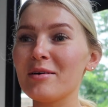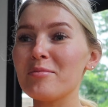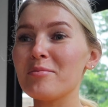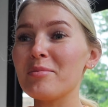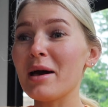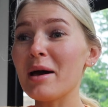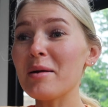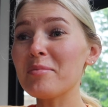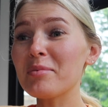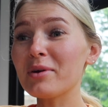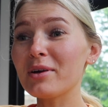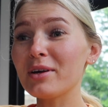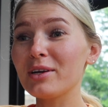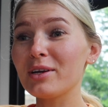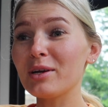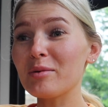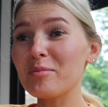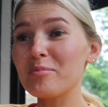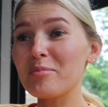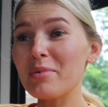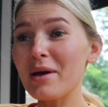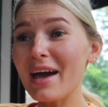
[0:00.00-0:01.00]
Pepper,
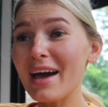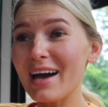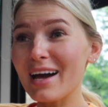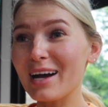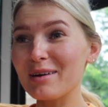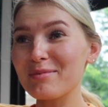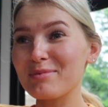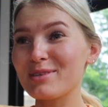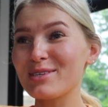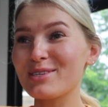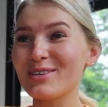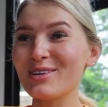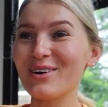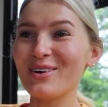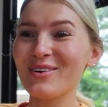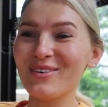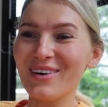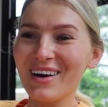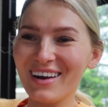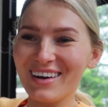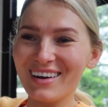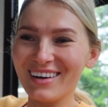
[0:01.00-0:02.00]
you're back, but you don't
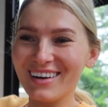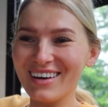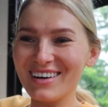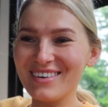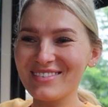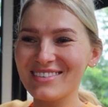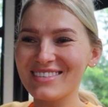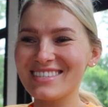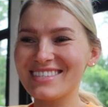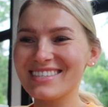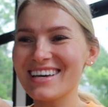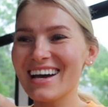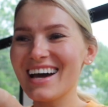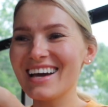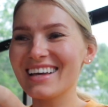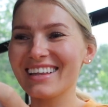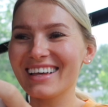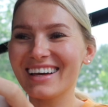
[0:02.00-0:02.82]
want to go inside.